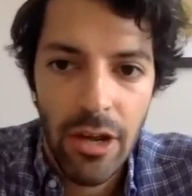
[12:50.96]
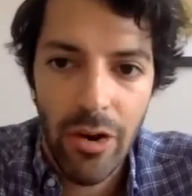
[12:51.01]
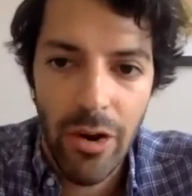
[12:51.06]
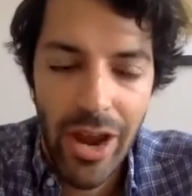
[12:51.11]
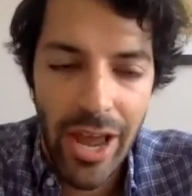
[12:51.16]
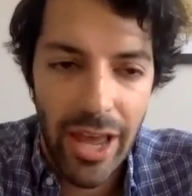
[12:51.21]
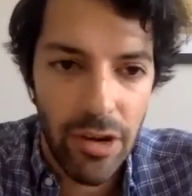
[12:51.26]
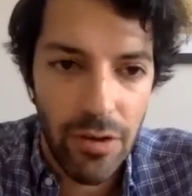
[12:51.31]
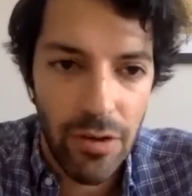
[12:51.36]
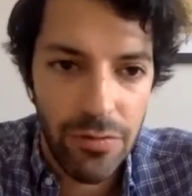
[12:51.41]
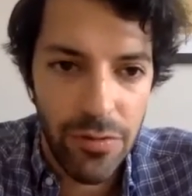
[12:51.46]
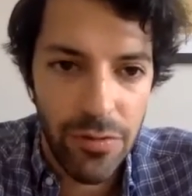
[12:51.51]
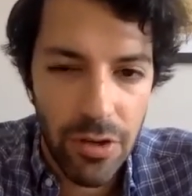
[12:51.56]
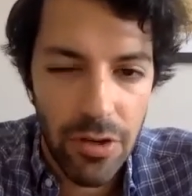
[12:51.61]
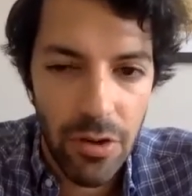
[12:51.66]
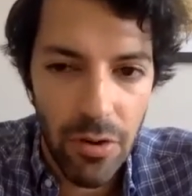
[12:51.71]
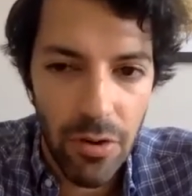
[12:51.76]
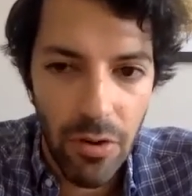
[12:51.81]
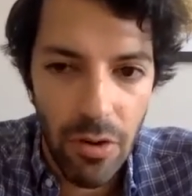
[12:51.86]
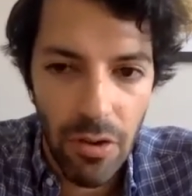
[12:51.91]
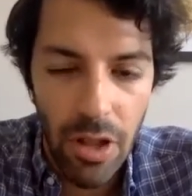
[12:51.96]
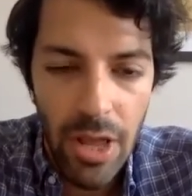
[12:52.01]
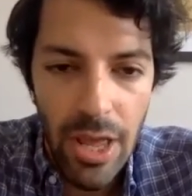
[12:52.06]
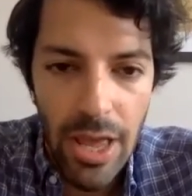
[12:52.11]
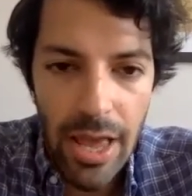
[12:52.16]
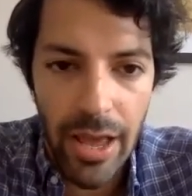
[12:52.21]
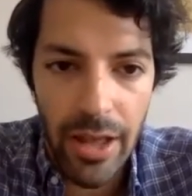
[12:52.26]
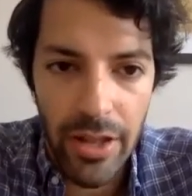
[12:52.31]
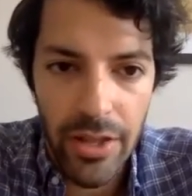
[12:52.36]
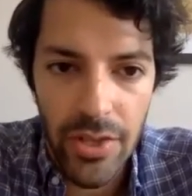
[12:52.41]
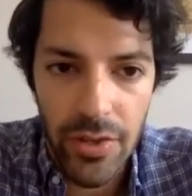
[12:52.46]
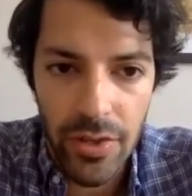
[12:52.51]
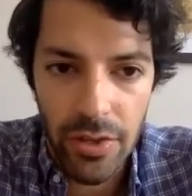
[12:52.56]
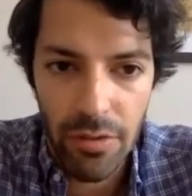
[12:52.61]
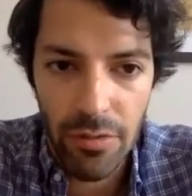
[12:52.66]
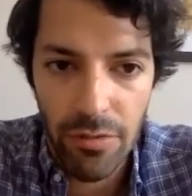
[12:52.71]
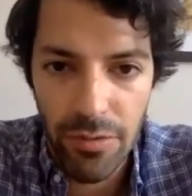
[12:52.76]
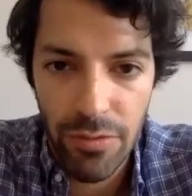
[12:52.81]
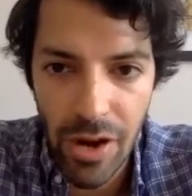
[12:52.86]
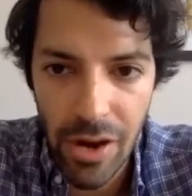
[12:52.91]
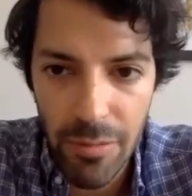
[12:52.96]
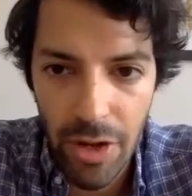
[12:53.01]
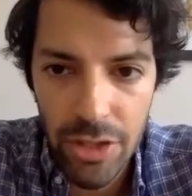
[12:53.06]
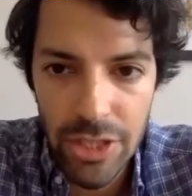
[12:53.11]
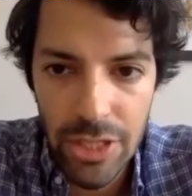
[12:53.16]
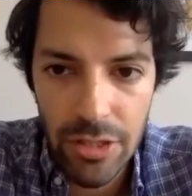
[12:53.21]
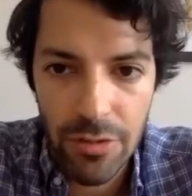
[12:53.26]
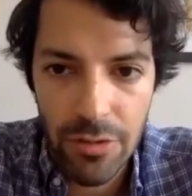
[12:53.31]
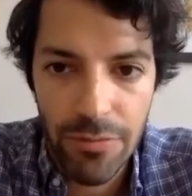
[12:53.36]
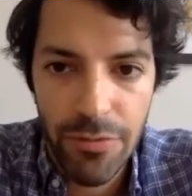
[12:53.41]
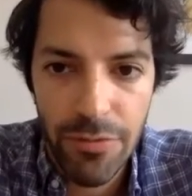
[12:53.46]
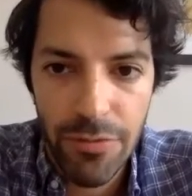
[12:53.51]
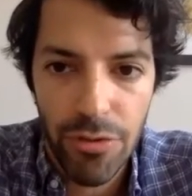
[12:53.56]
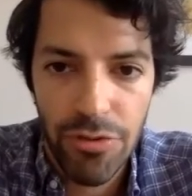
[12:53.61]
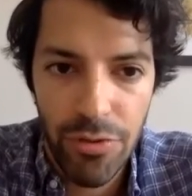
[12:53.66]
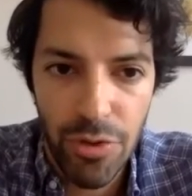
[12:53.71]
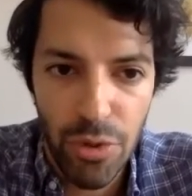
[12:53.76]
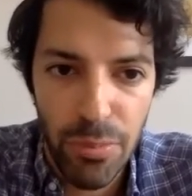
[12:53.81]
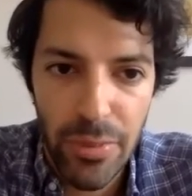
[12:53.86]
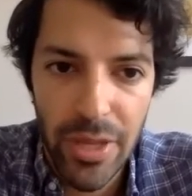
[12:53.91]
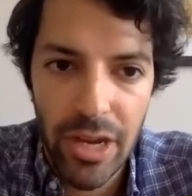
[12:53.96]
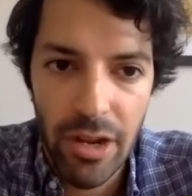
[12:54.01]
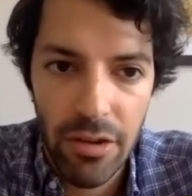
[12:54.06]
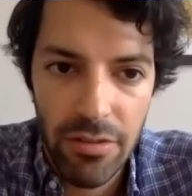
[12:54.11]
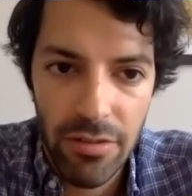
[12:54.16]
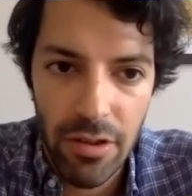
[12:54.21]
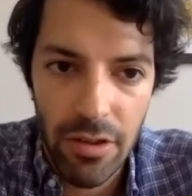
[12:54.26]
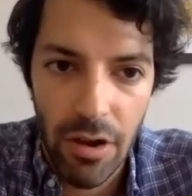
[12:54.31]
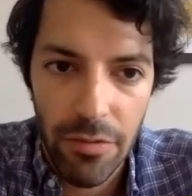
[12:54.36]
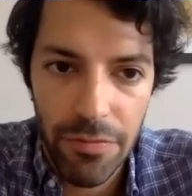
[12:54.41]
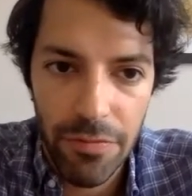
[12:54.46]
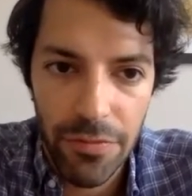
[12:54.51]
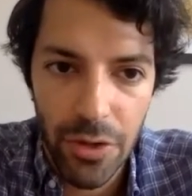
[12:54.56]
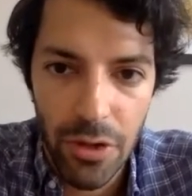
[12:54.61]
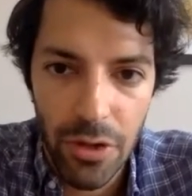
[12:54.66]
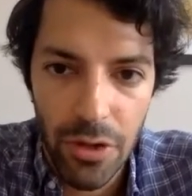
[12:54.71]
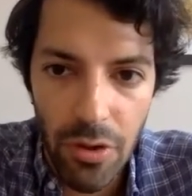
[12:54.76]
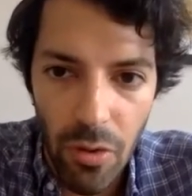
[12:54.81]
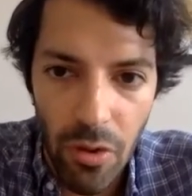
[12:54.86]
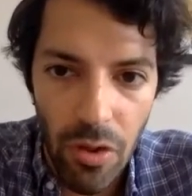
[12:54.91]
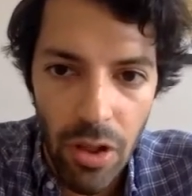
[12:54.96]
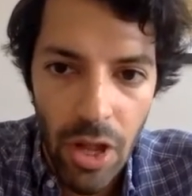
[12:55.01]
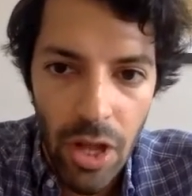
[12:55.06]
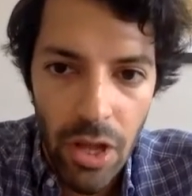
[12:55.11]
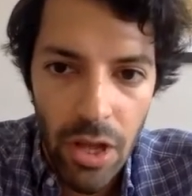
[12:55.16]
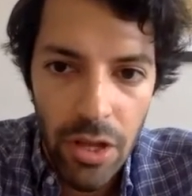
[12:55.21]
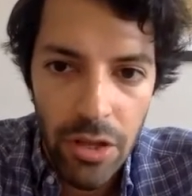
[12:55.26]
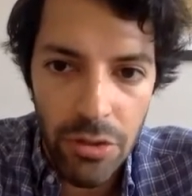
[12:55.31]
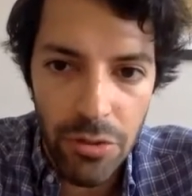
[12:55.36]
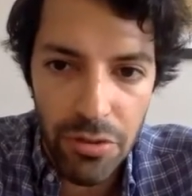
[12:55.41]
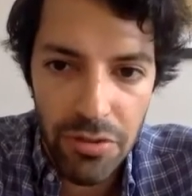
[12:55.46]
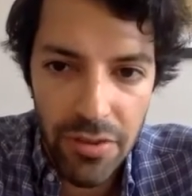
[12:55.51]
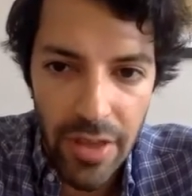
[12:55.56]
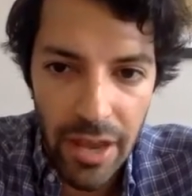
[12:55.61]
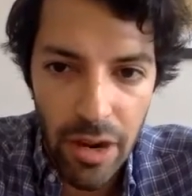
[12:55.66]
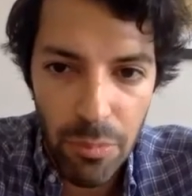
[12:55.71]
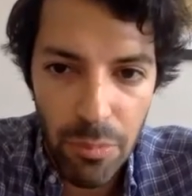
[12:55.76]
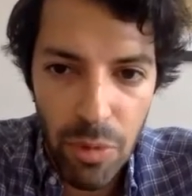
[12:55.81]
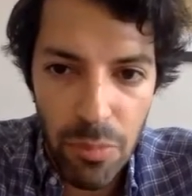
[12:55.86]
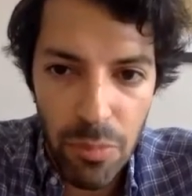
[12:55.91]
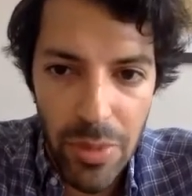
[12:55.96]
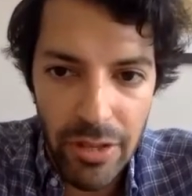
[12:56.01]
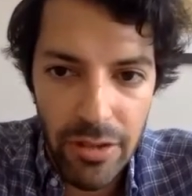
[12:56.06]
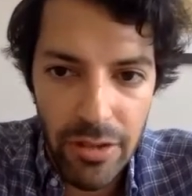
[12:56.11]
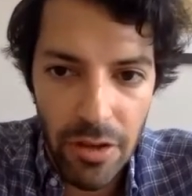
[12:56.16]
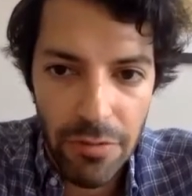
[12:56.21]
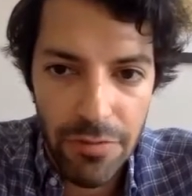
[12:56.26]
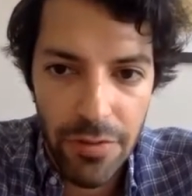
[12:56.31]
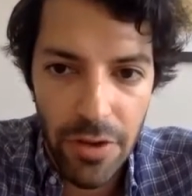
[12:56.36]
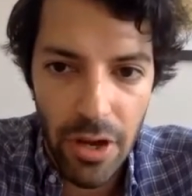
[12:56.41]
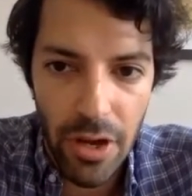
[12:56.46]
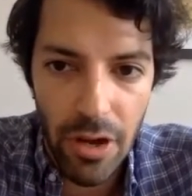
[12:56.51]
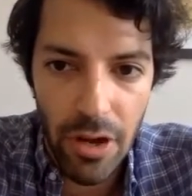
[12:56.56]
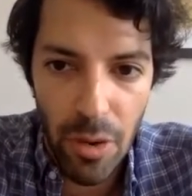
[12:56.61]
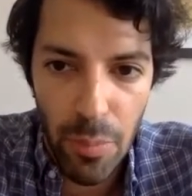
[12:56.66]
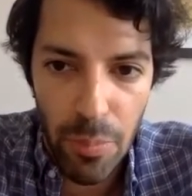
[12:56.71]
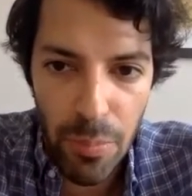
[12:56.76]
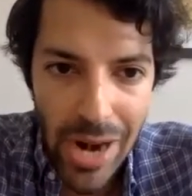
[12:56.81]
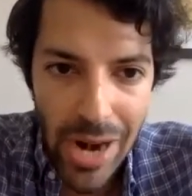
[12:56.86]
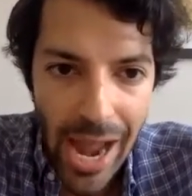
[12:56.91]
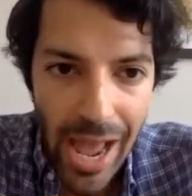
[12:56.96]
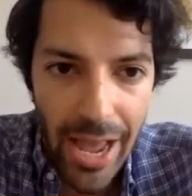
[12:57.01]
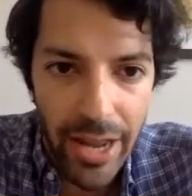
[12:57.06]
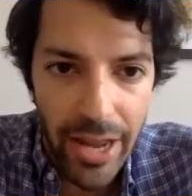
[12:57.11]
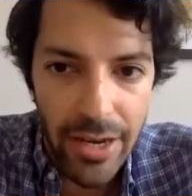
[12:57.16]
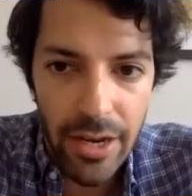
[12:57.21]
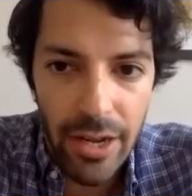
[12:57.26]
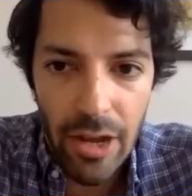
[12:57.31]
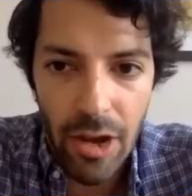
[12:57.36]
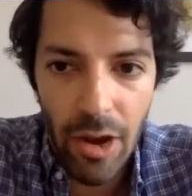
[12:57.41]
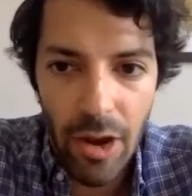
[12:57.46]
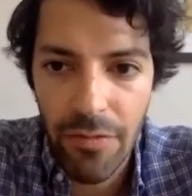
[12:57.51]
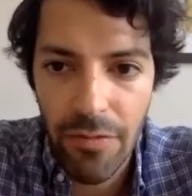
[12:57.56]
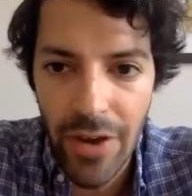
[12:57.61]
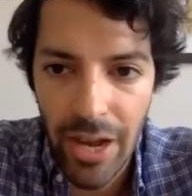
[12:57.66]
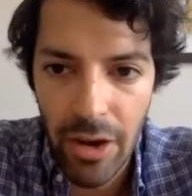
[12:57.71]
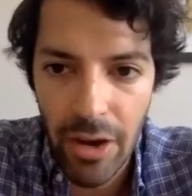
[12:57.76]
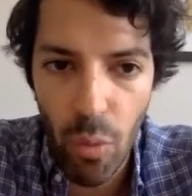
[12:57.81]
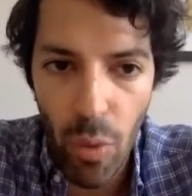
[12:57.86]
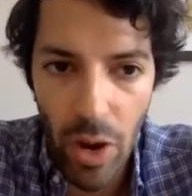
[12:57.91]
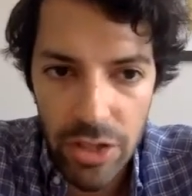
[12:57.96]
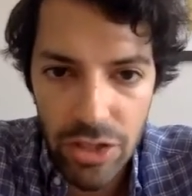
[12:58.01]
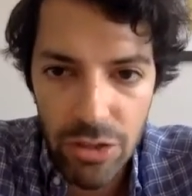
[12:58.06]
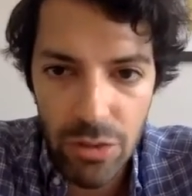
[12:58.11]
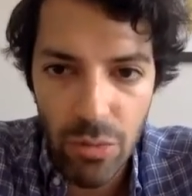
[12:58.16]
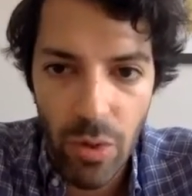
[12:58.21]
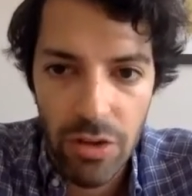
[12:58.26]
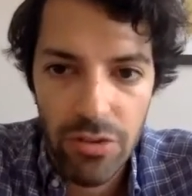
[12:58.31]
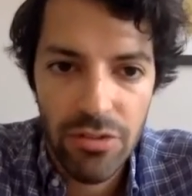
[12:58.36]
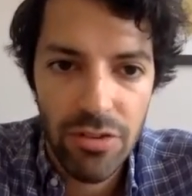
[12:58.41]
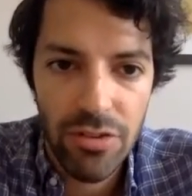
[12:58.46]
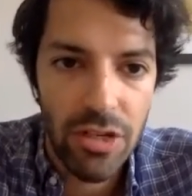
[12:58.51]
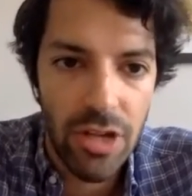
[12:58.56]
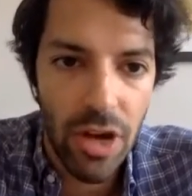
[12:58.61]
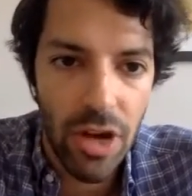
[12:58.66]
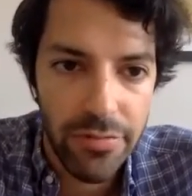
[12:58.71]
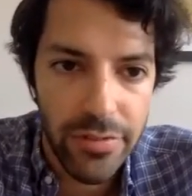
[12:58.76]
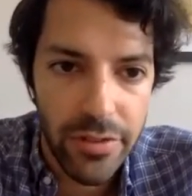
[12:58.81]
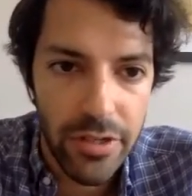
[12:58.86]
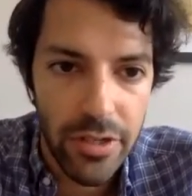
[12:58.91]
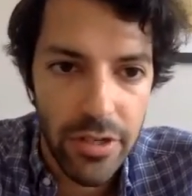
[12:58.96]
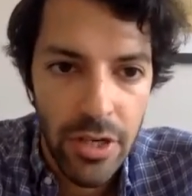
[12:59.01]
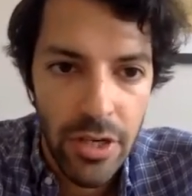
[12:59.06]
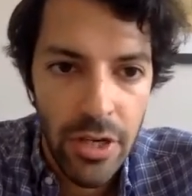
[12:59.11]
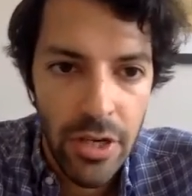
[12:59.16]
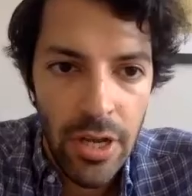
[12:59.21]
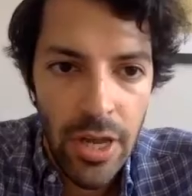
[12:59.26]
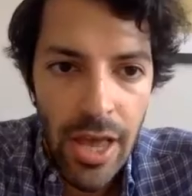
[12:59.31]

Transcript: ahead of the call, and very much in the first few minutes of the call, you set up a bit of a plan of like what you want to cover.